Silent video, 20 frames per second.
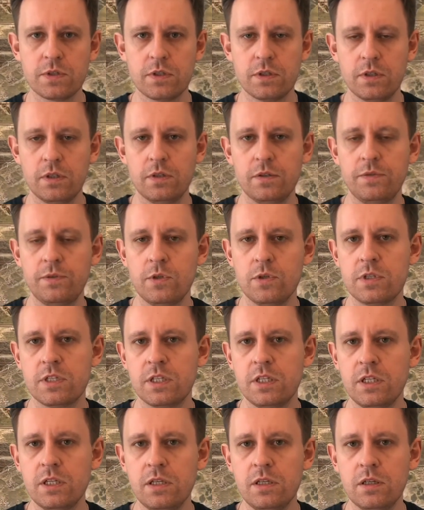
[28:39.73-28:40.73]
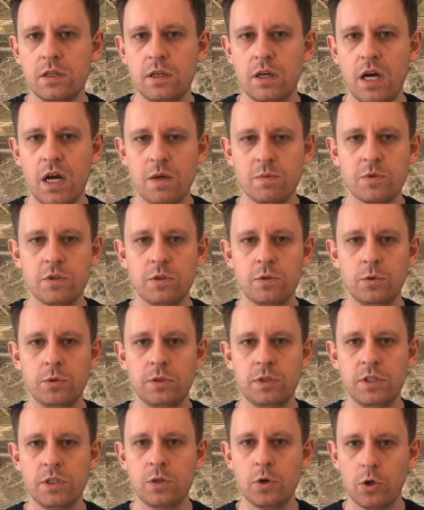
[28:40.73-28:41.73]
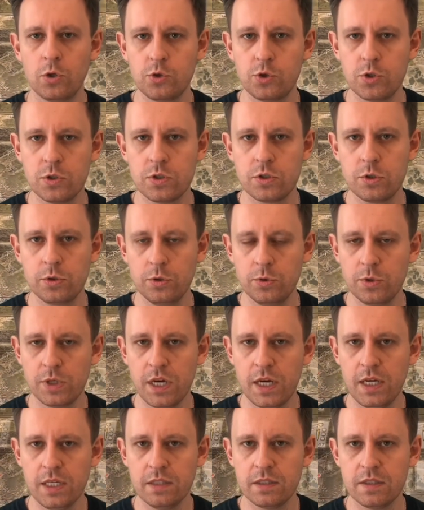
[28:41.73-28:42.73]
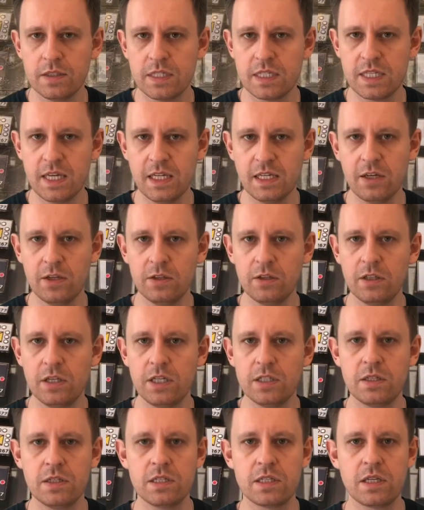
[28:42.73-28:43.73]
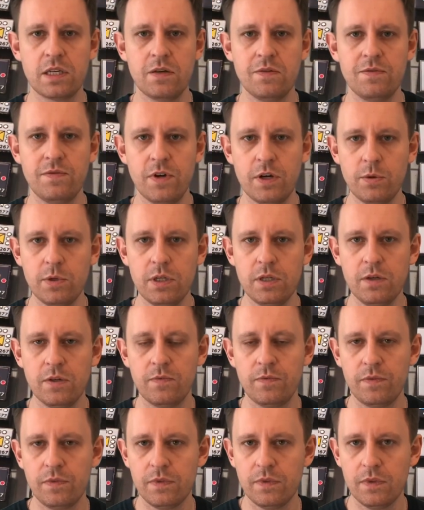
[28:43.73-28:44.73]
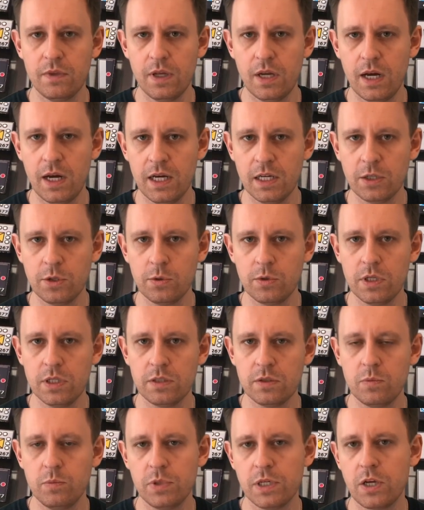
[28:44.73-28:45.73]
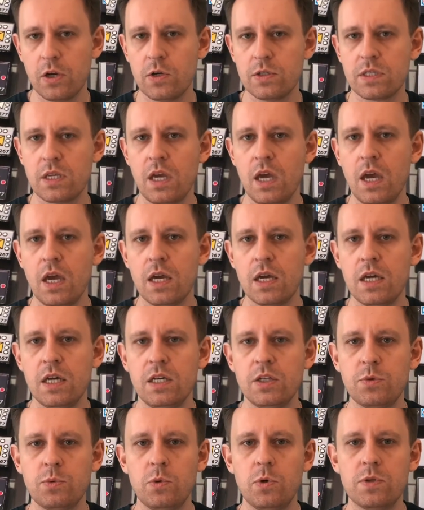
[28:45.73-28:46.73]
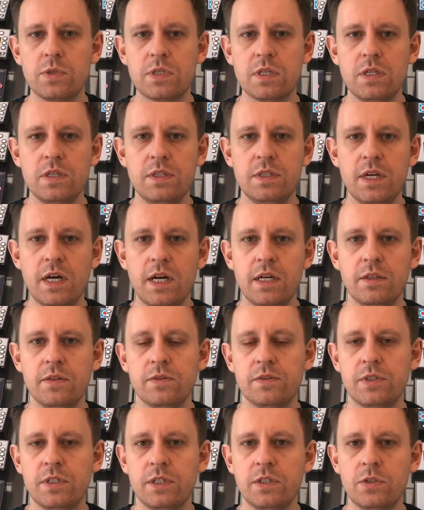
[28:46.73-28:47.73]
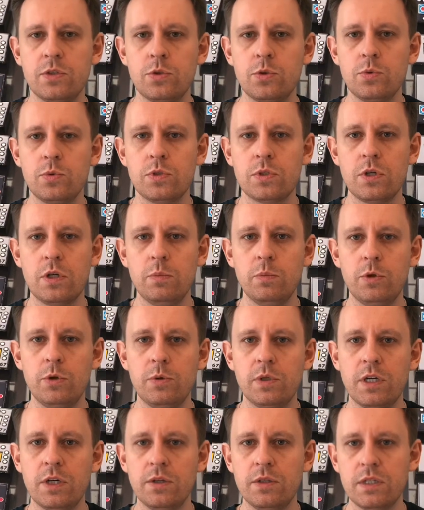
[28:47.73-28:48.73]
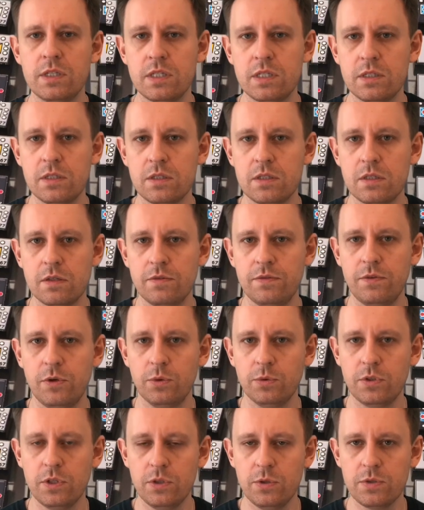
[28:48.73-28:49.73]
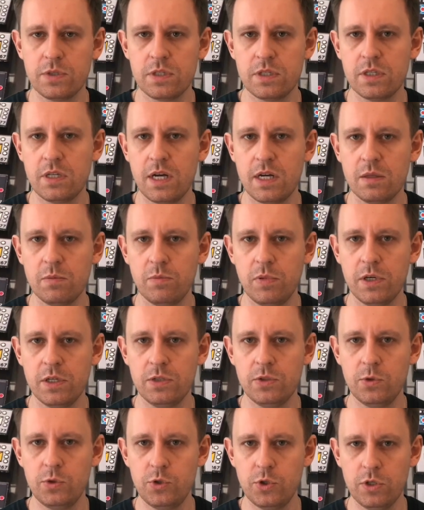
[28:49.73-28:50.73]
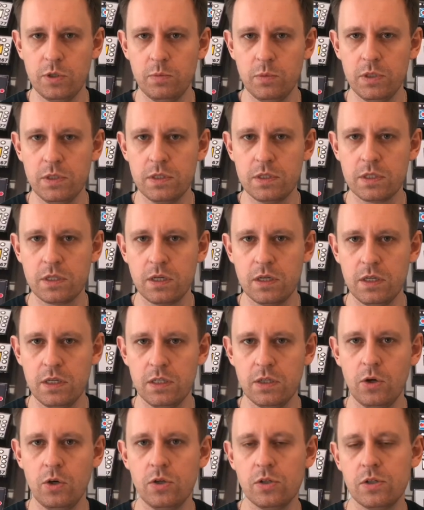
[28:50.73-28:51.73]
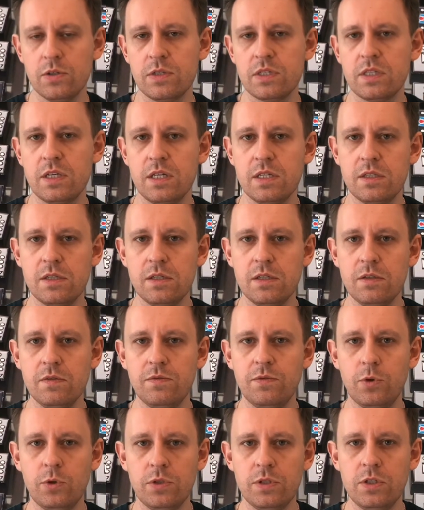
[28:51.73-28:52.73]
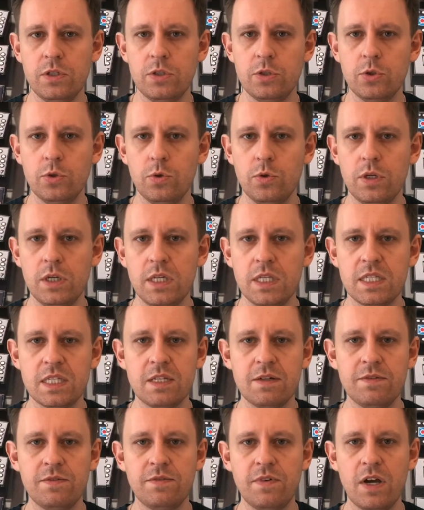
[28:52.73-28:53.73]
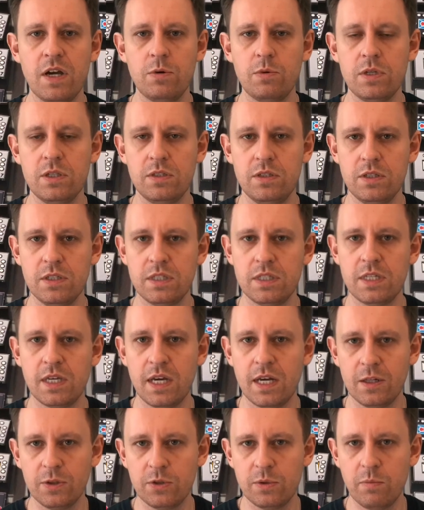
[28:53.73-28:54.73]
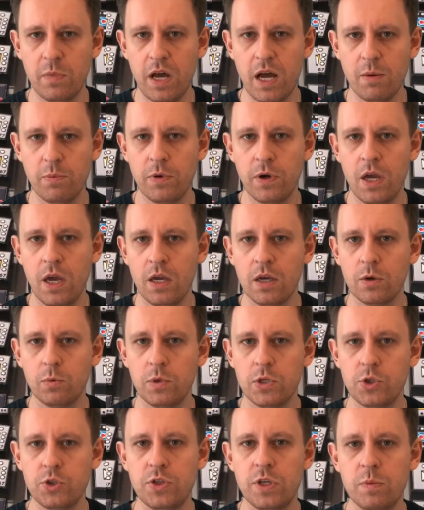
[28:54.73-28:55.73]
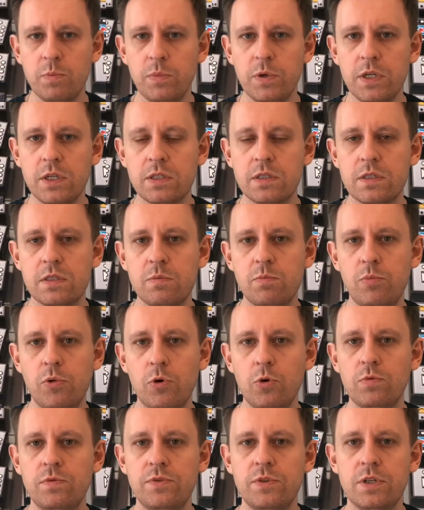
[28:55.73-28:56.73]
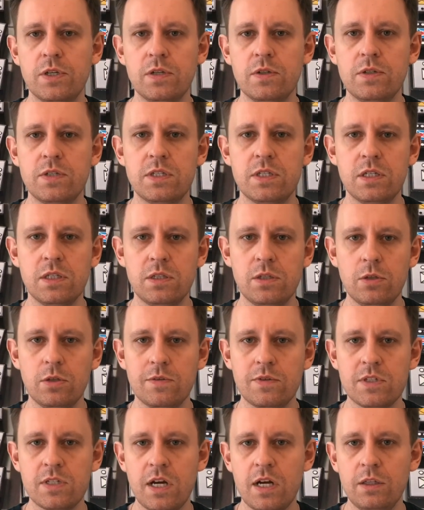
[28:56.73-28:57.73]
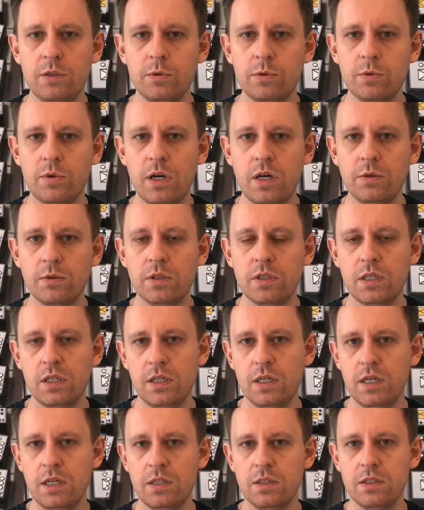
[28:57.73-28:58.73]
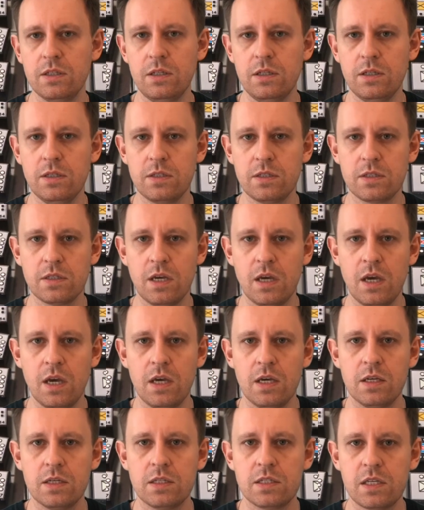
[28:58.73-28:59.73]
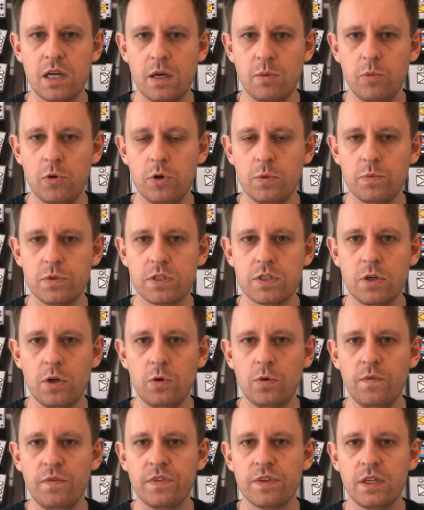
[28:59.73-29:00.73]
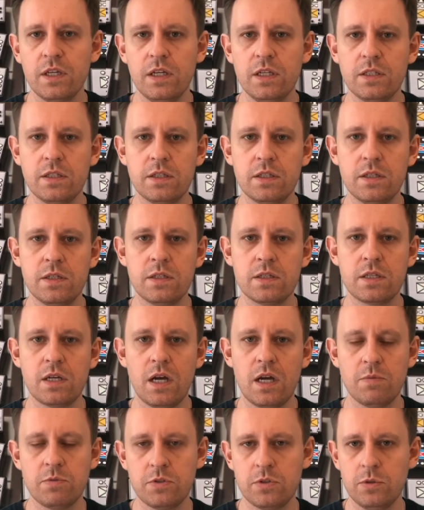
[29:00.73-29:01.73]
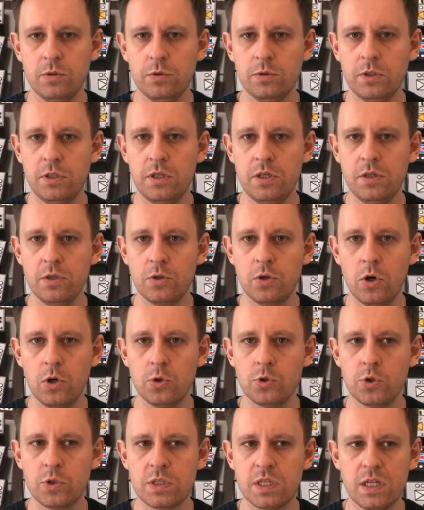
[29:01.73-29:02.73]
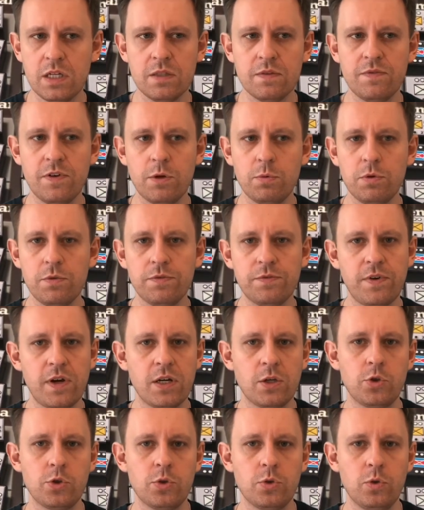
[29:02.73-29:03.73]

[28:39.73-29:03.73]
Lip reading: firstly absolutely gorgeous to look at. Secondly, it is very accurate because it was done thanks to some reconnaissance photos done by the Germans in August 1942. It's a very detailed map which depicts both the city of Stalingrad and its suburbs. So it is absolutely gorgeous and very functional